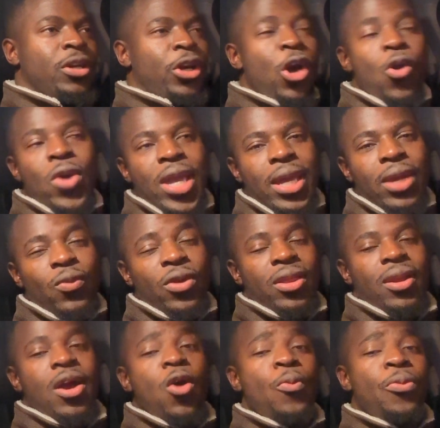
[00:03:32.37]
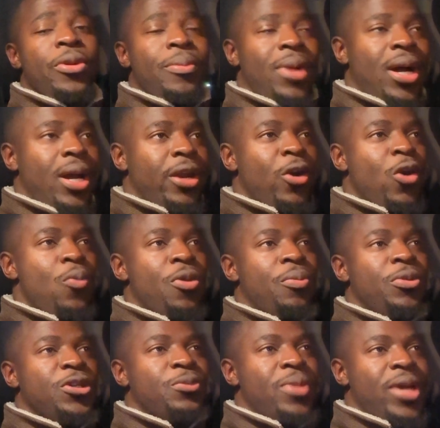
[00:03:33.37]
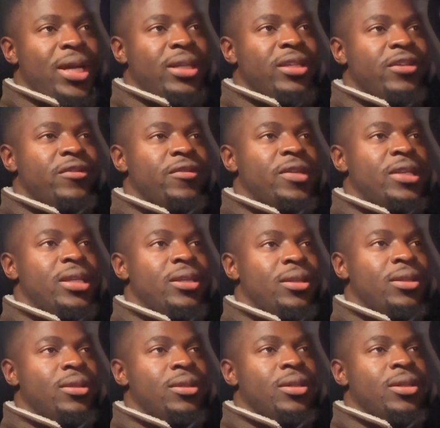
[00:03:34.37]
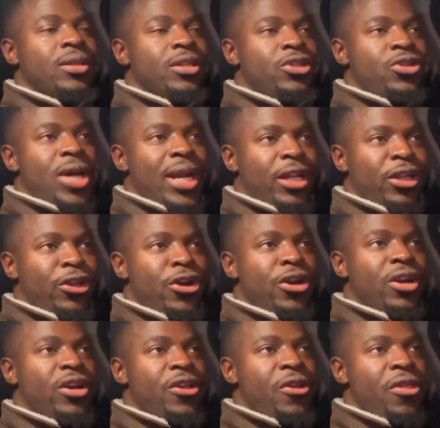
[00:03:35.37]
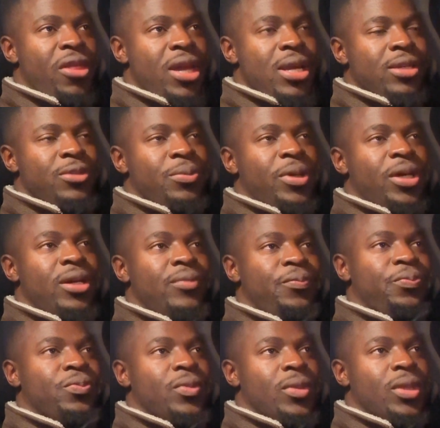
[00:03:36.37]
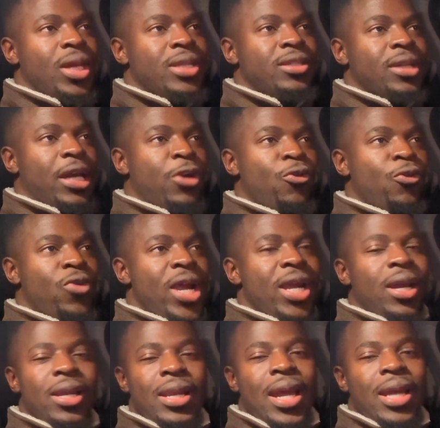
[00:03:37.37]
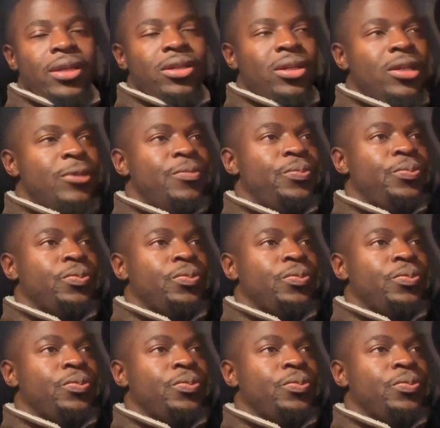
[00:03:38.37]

go in with an open mind, open perspective, and try to learn other things. But it's a great connector.